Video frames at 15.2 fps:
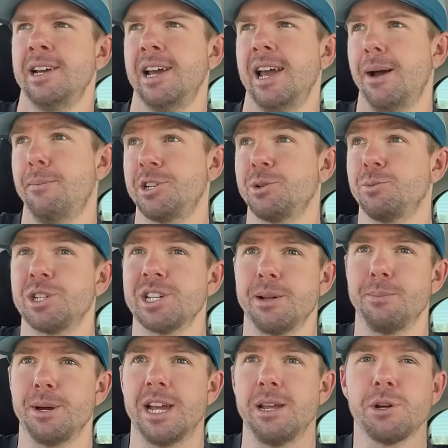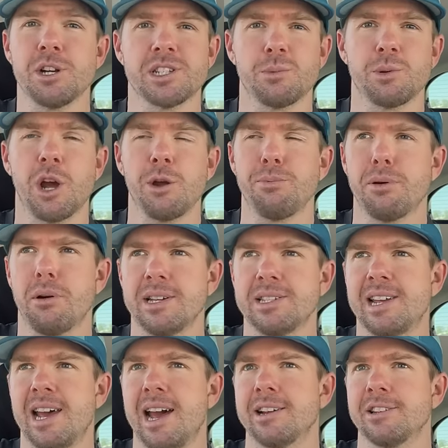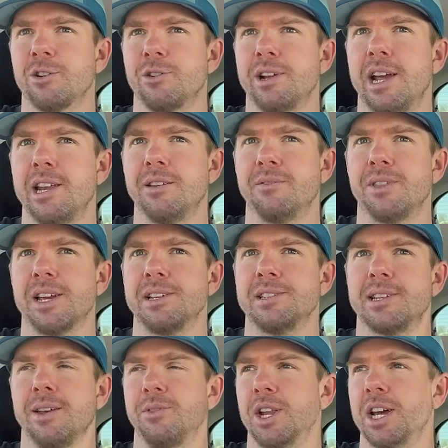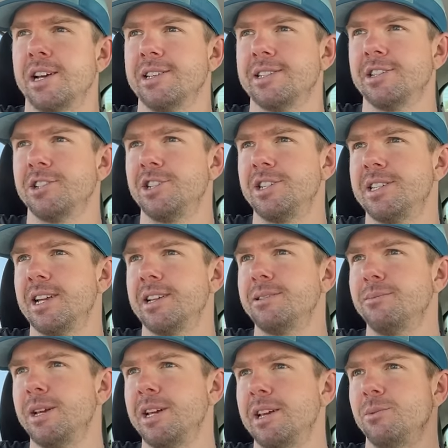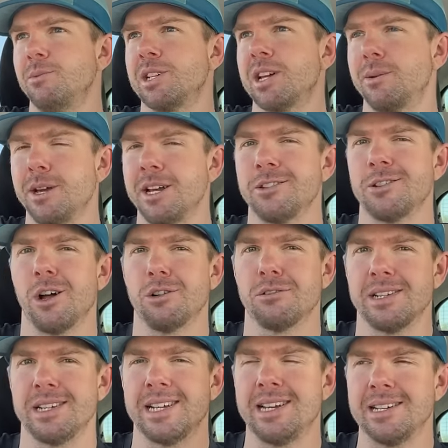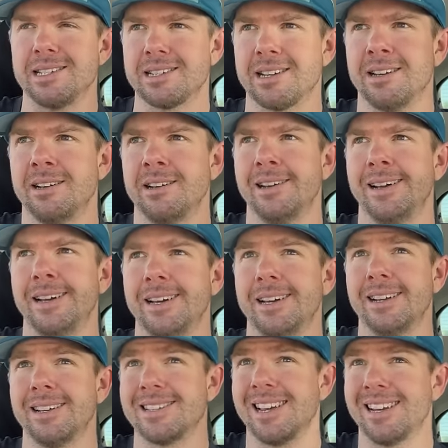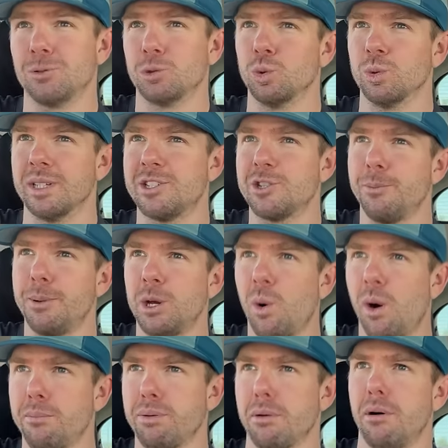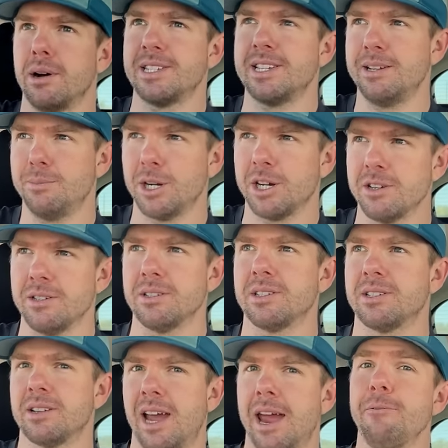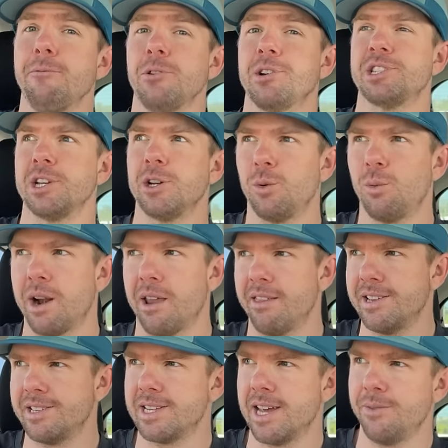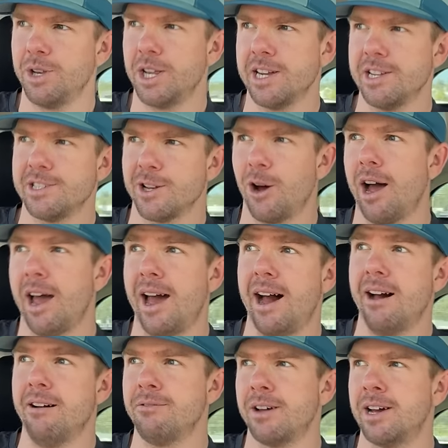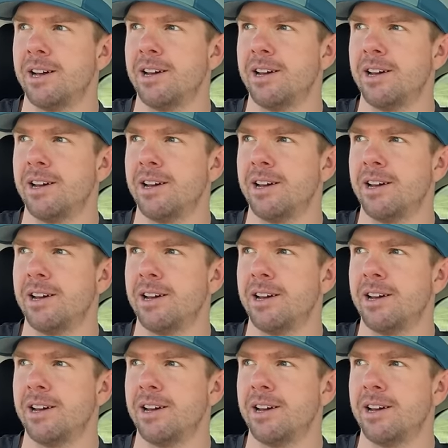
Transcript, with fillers: how much it was going to be because there were no price tags on any of these DVDs and she said to me it was going to be a dollar a disc. And I said, oh, this could be quite pricey because every single one of these DVDs I have